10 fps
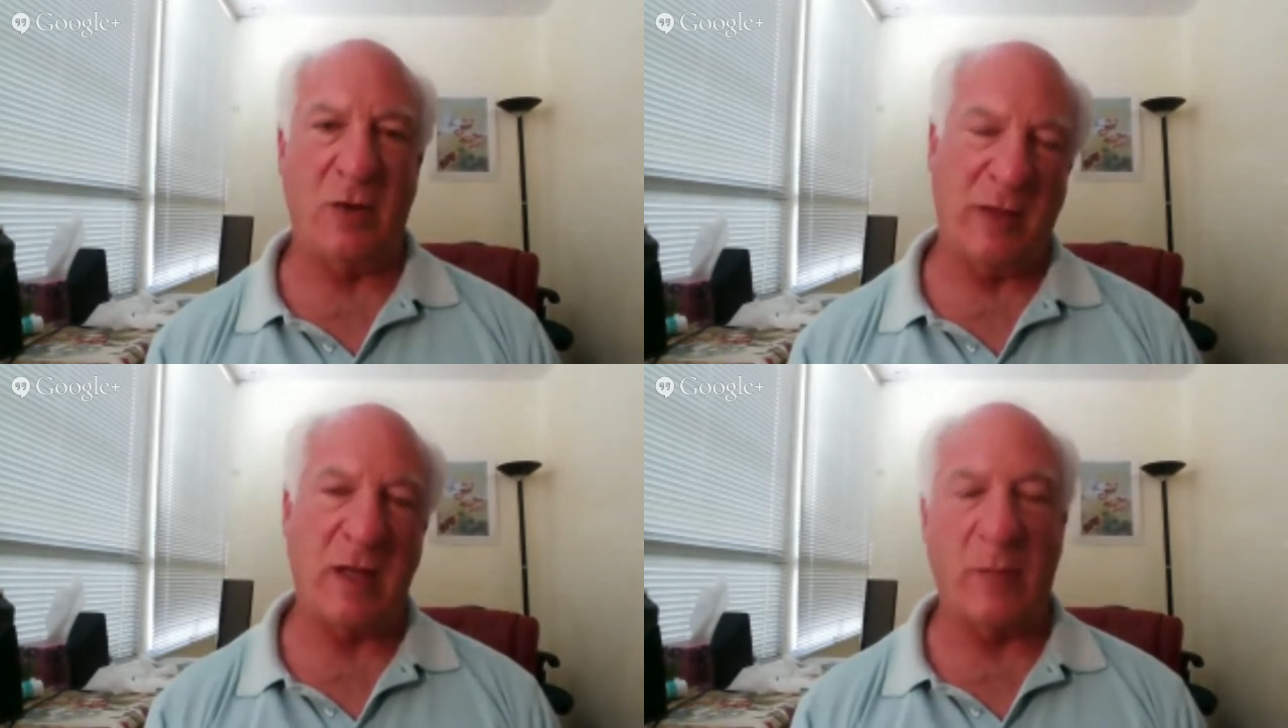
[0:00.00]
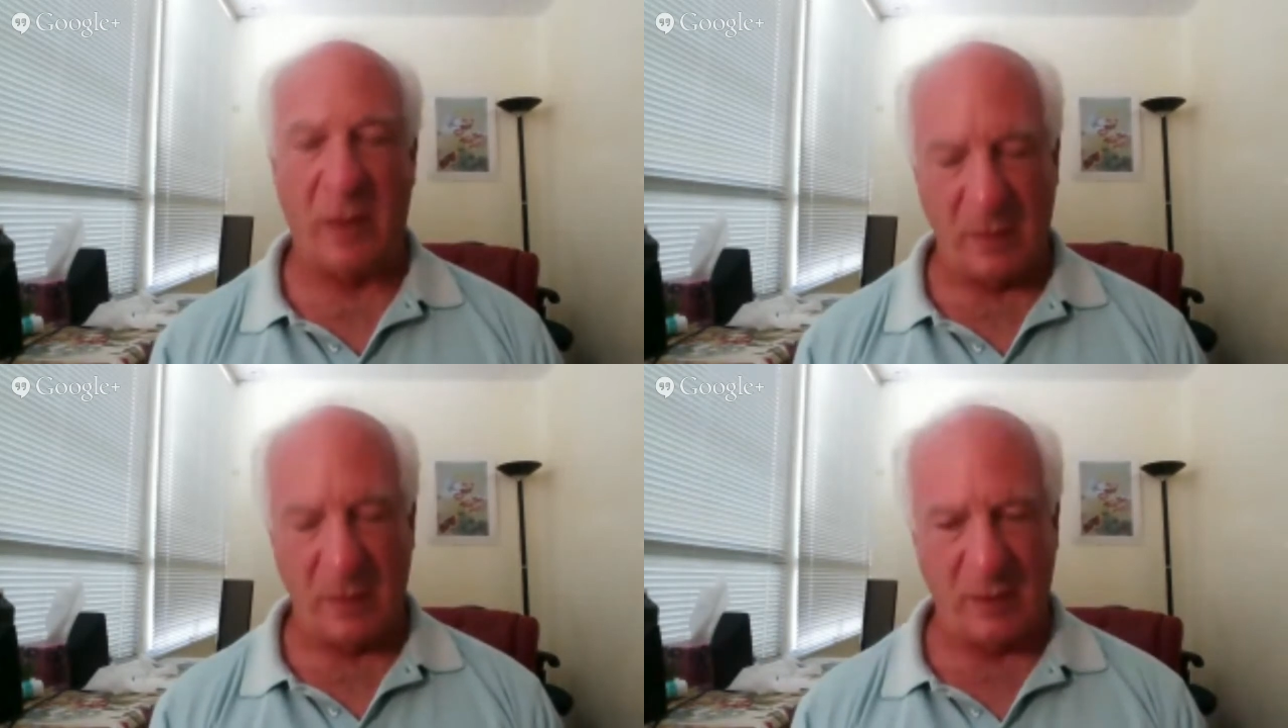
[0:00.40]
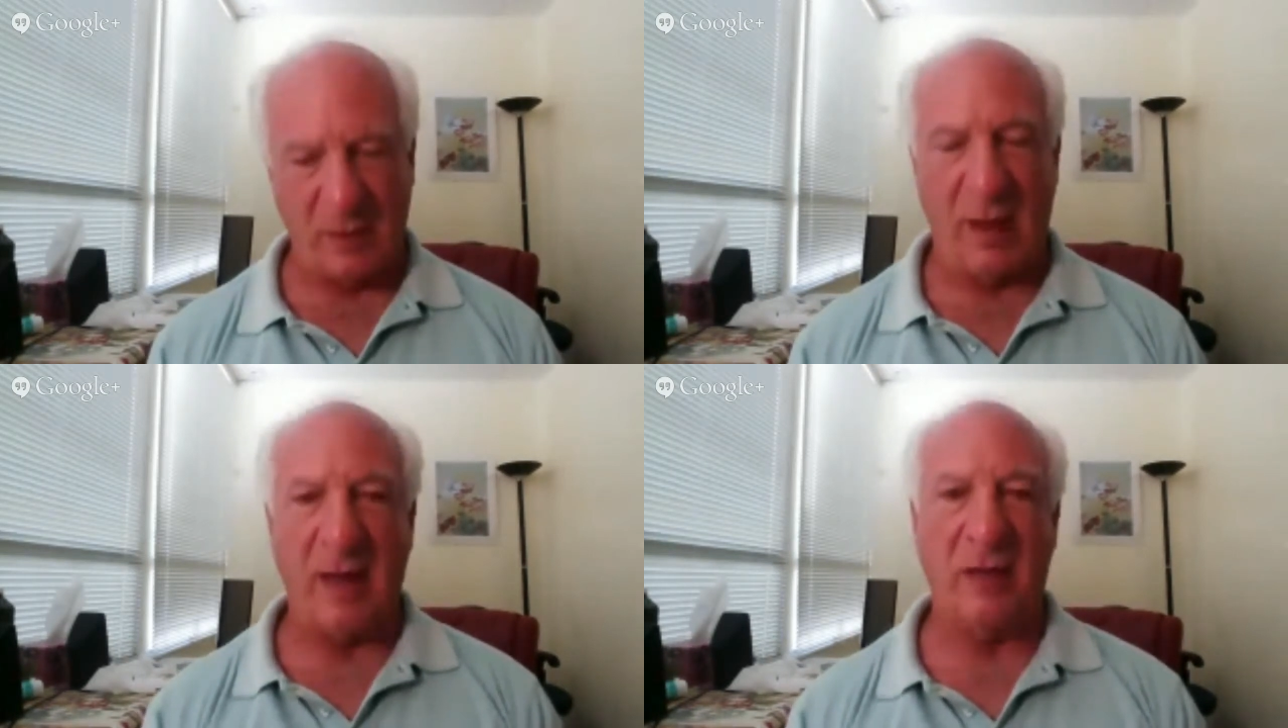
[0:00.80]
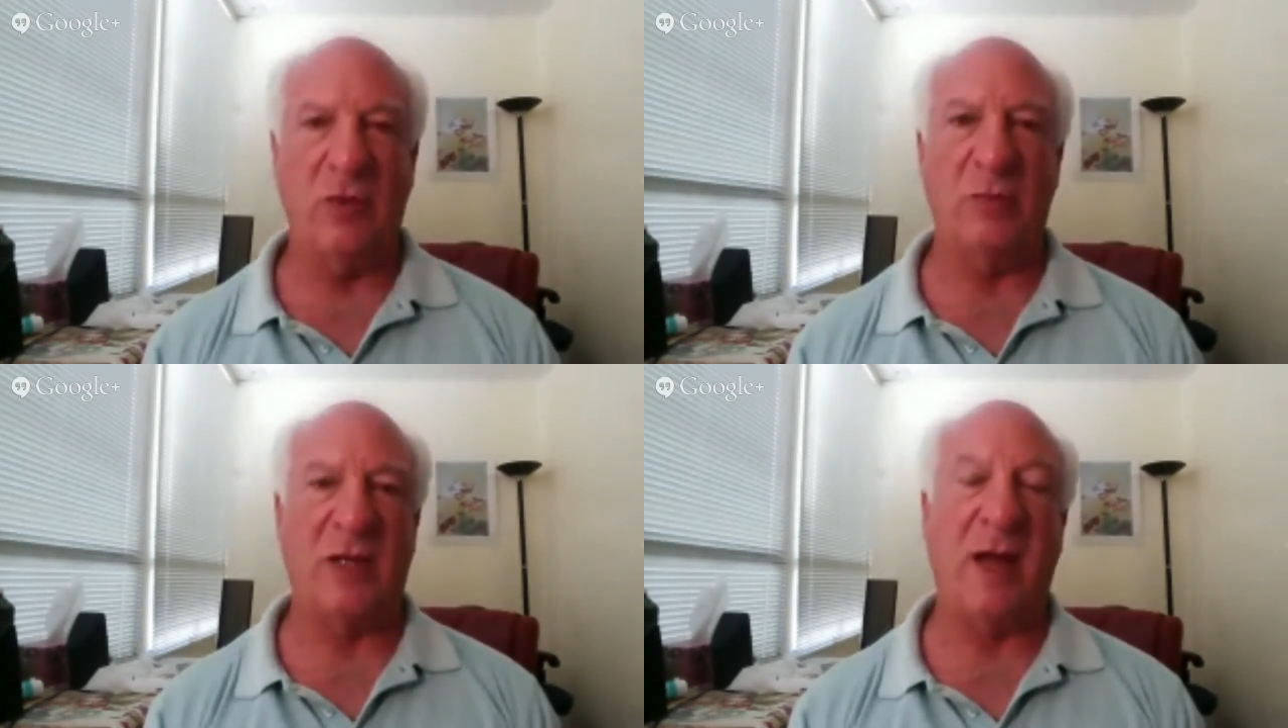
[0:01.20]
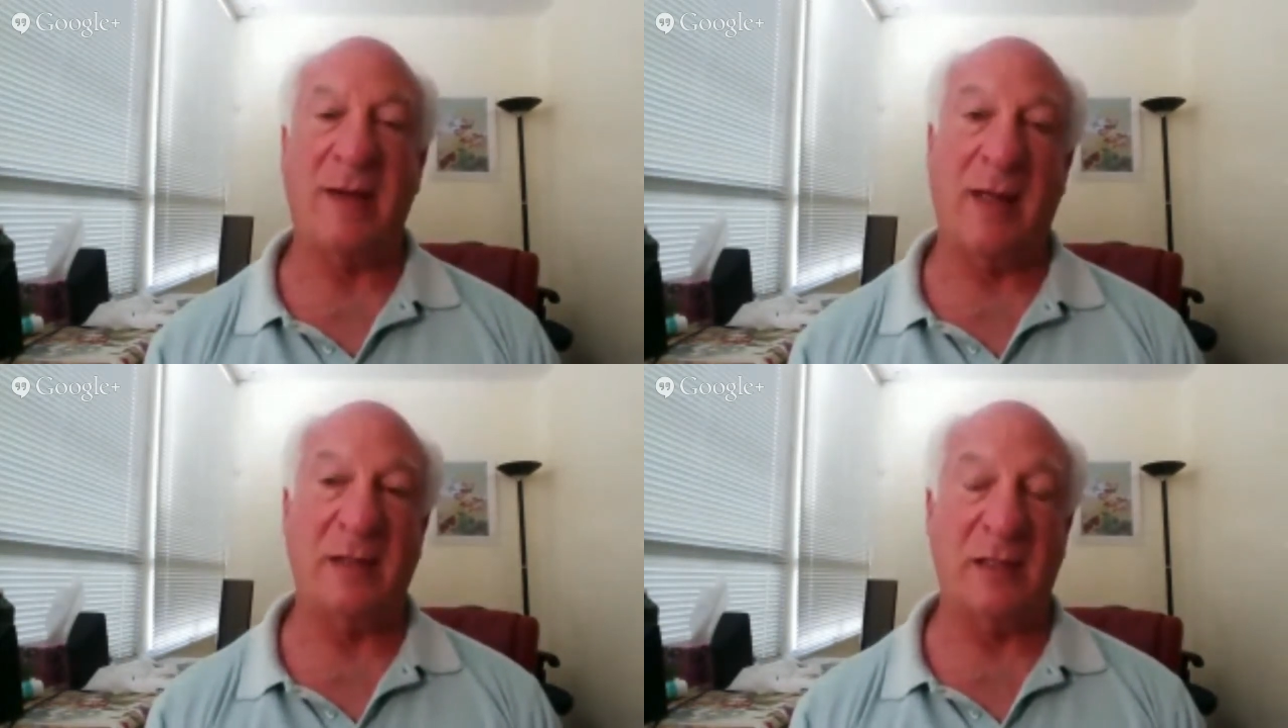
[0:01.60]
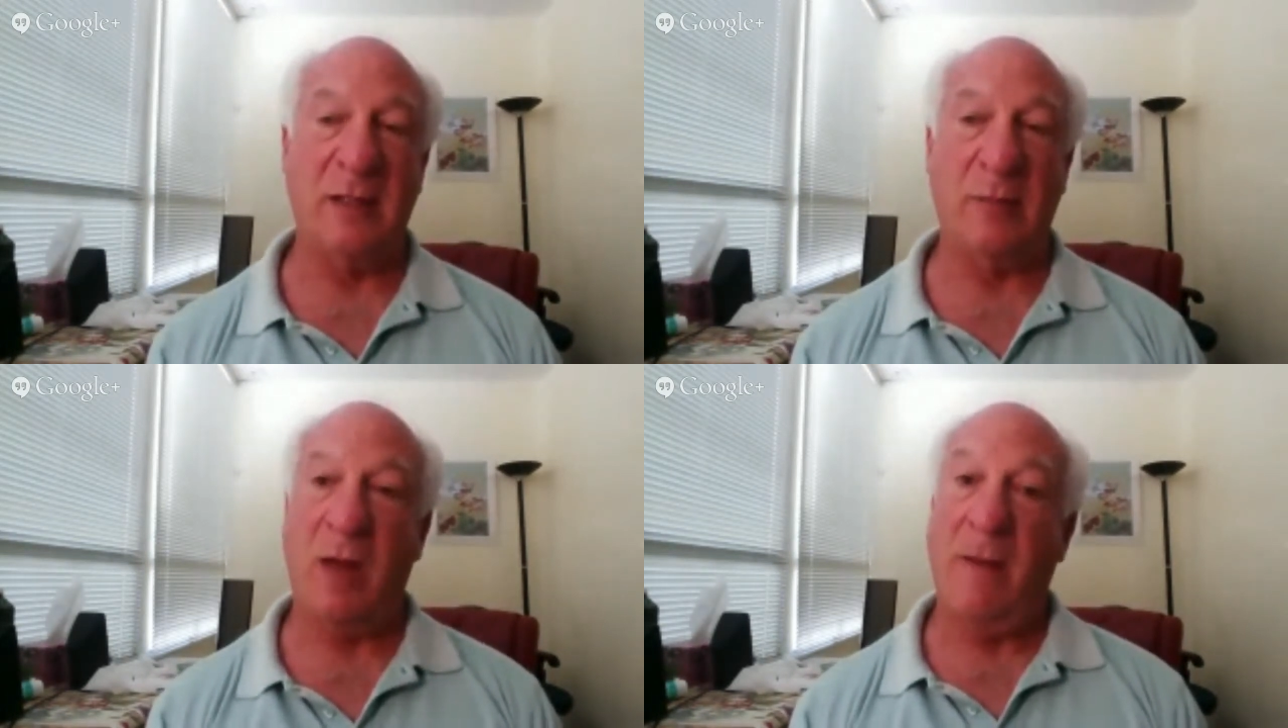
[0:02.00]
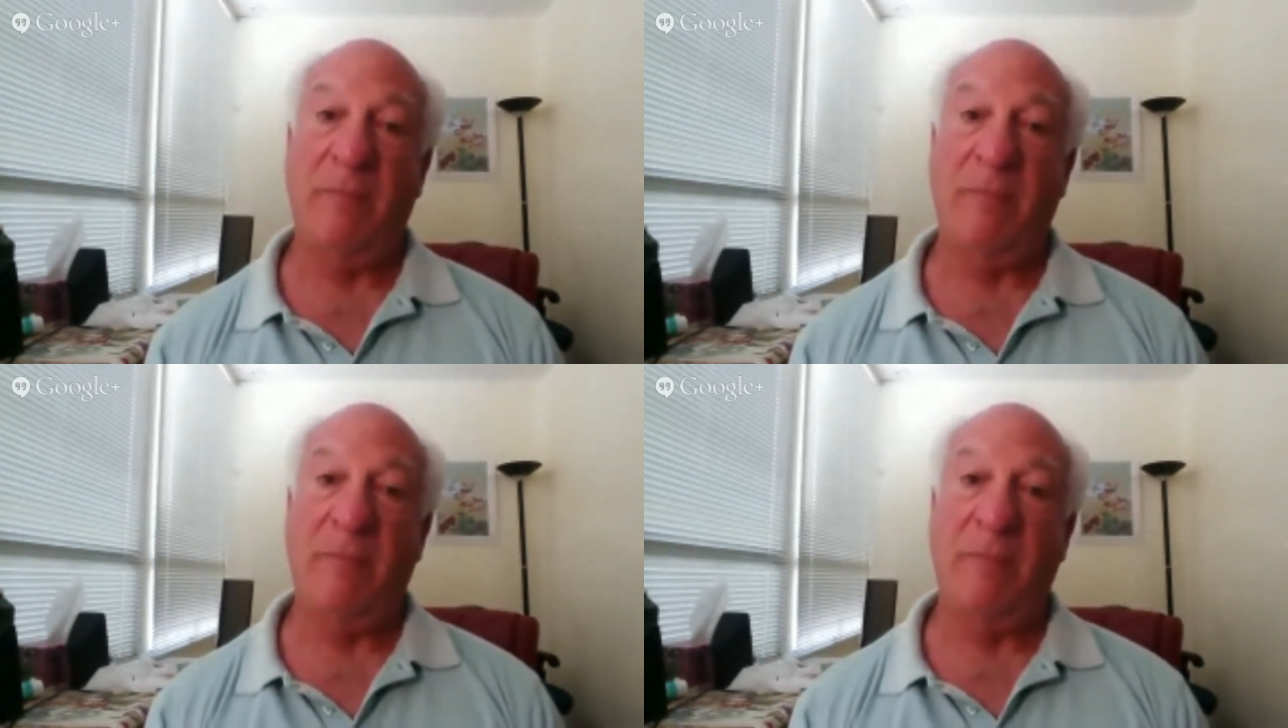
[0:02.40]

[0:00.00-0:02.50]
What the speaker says: or they come in out of the room and say, I can't sleep.